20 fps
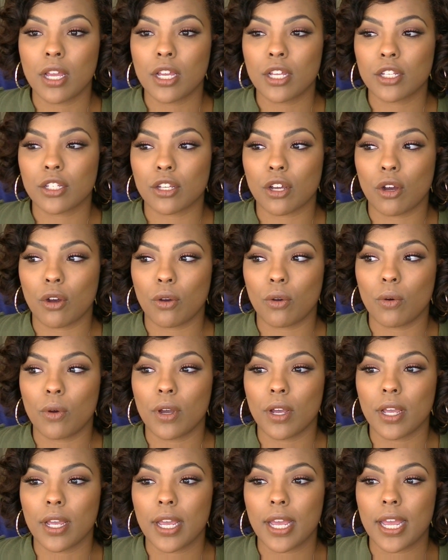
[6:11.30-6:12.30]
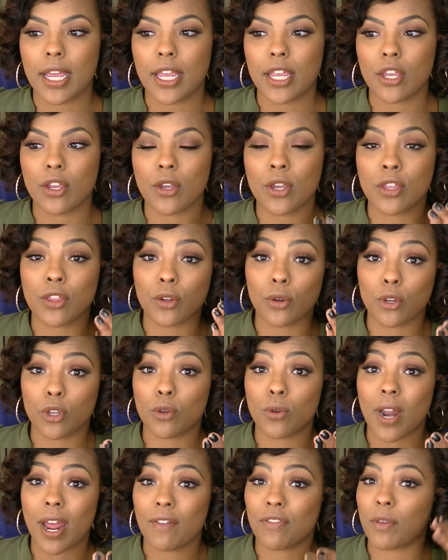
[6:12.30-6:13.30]
So either
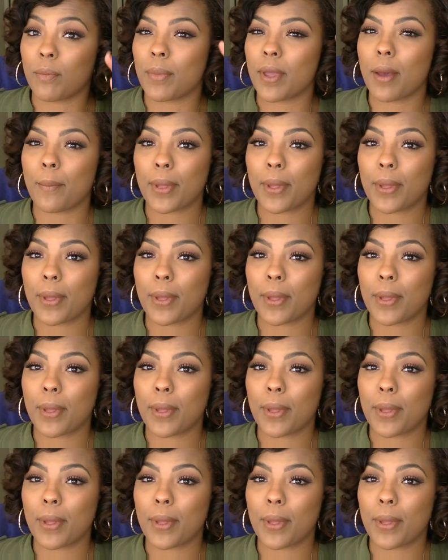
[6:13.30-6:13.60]
you have to be